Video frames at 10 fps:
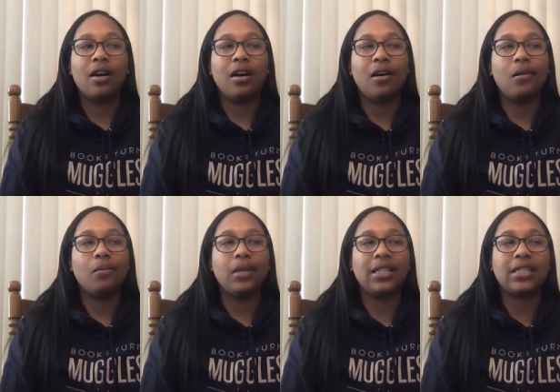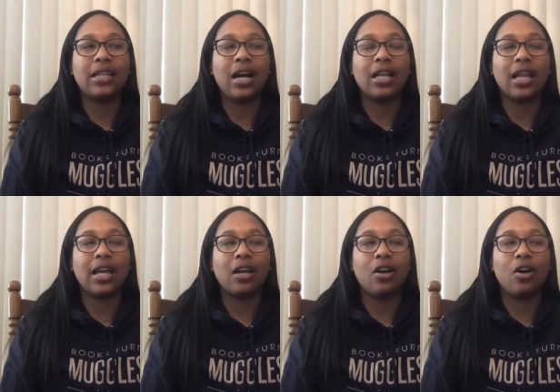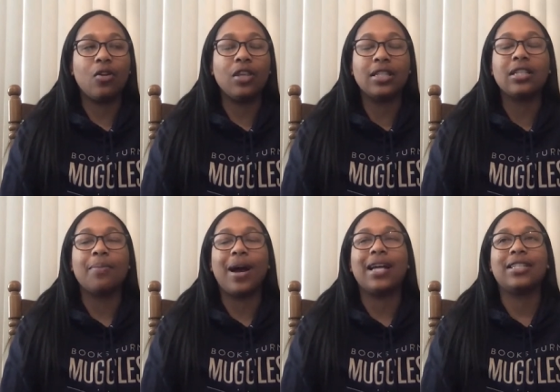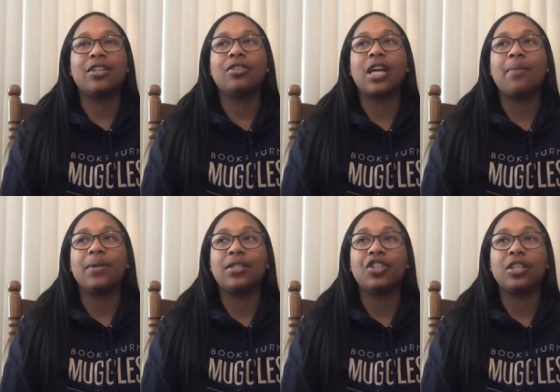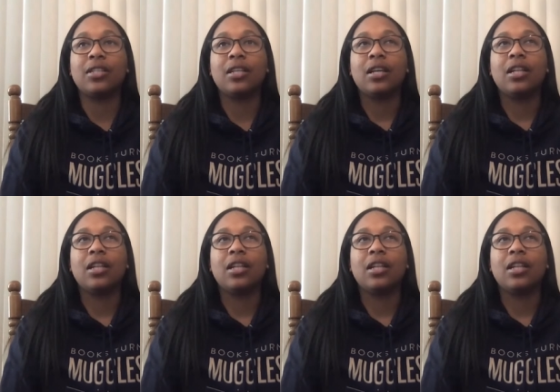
um, it's not like this is a bi stereotype. It's just